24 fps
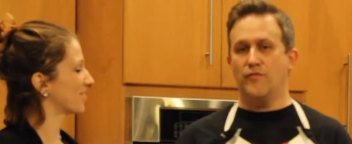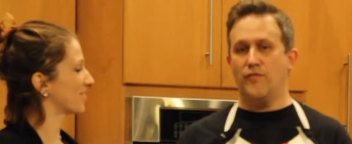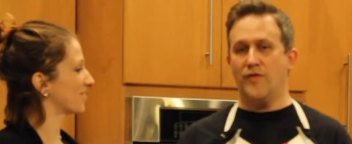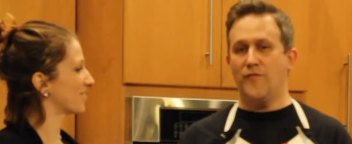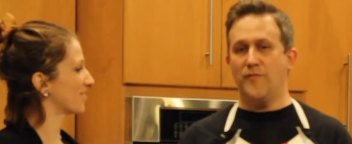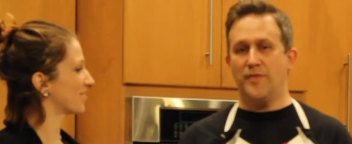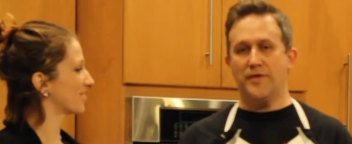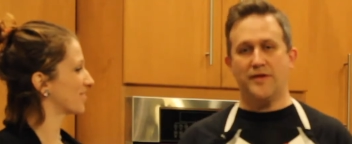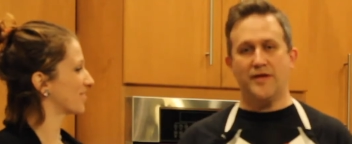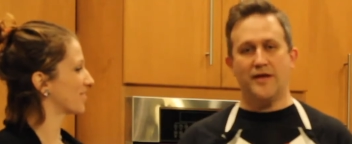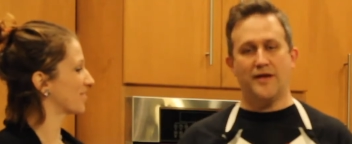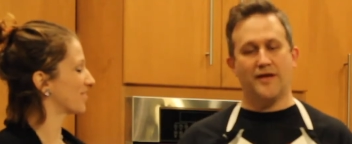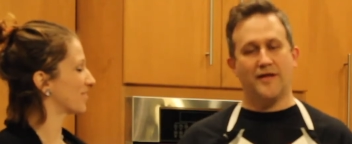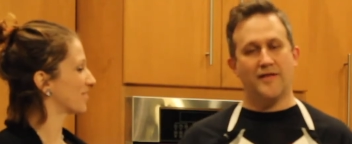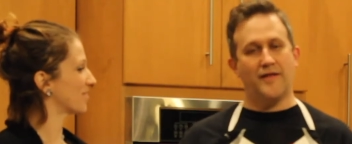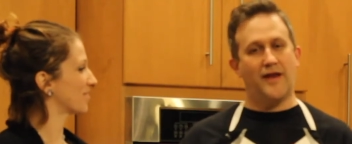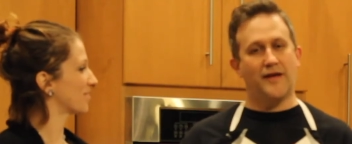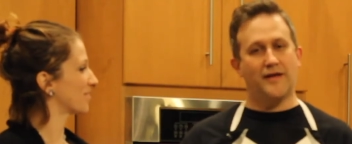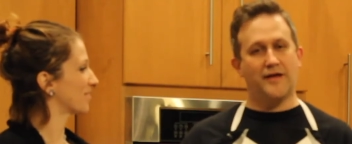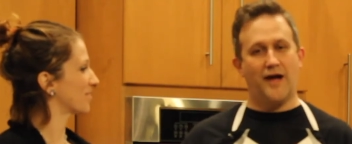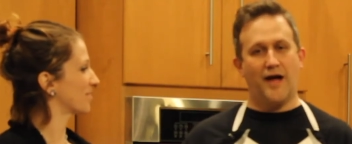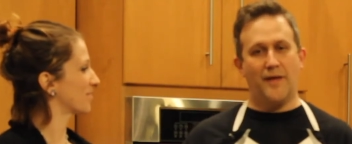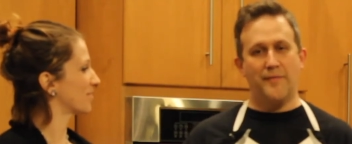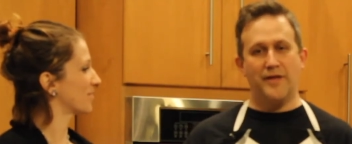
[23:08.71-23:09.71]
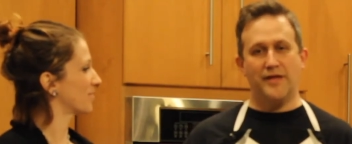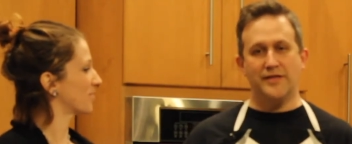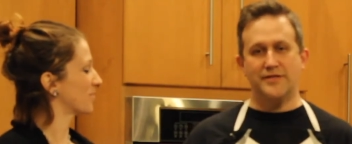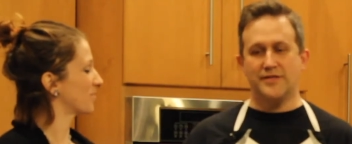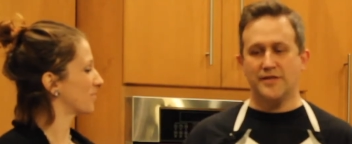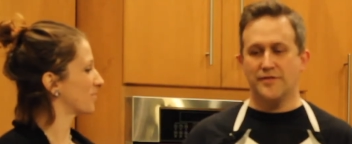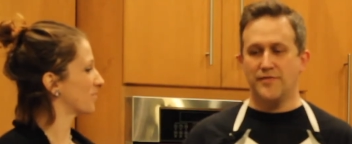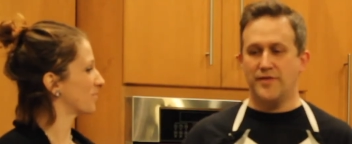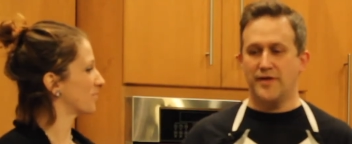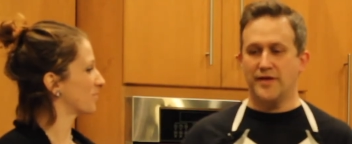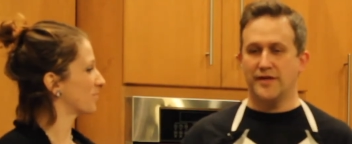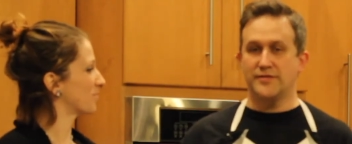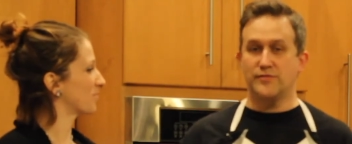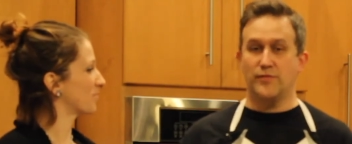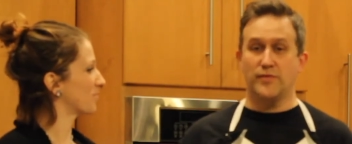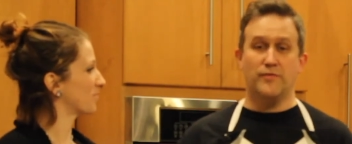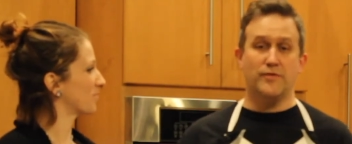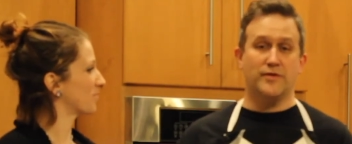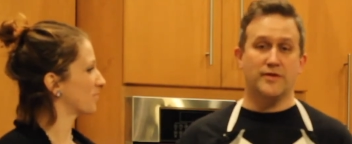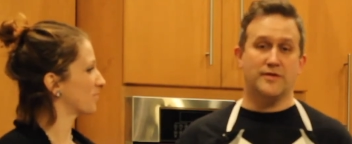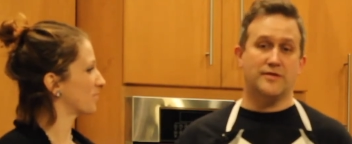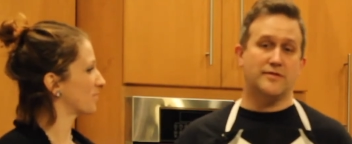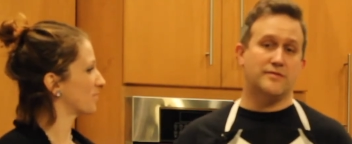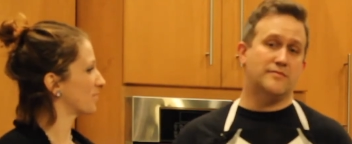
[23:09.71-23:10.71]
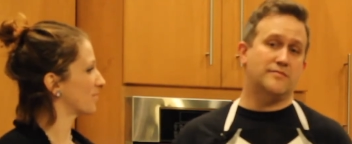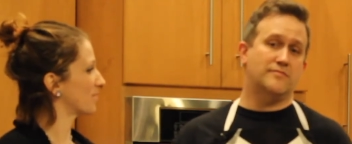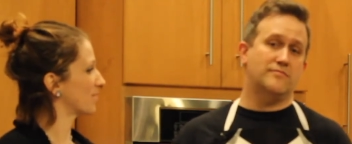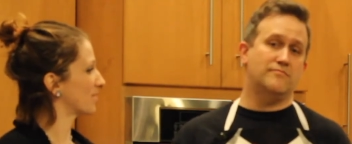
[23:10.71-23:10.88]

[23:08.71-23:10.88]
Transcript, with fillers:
Speaker 1: we've been getting a lot of comments and things. We want to